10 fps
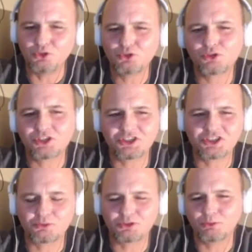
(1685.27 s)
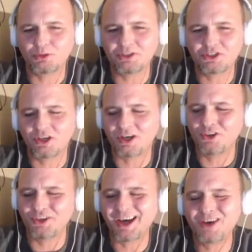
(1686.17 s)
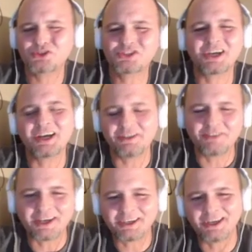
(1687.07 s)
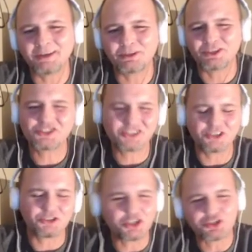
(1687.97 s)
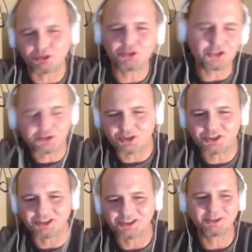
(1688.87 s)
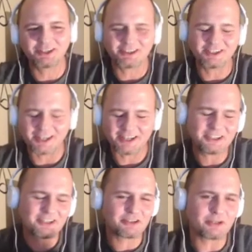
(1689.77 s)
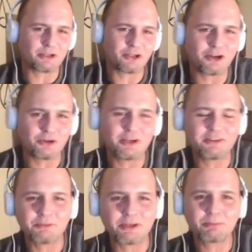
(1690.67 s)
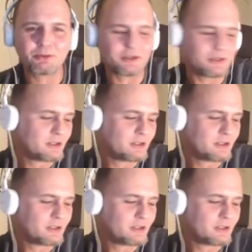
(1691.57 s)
Christians would be on the outside of that camp, but they're still atrocious Christians. But like, I think I've come a long way from that point.